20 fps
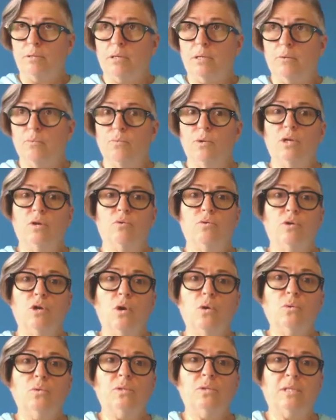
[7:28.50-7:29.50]
reader
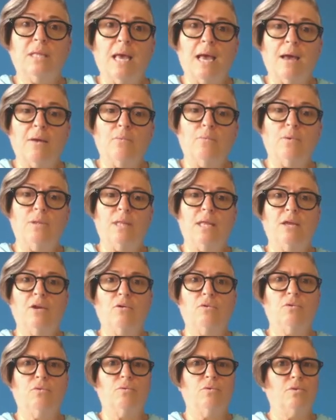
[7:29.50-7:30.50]
knows that when they
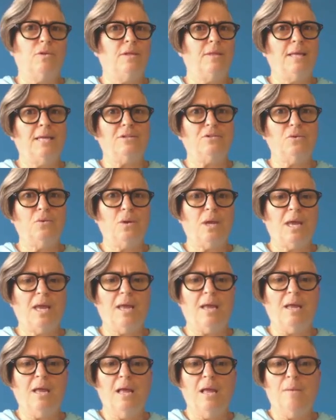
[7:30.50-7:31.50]
go through, then that's
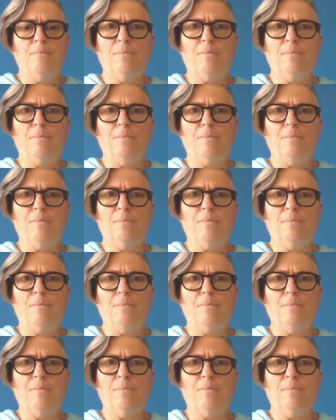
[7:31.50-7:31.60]
okay.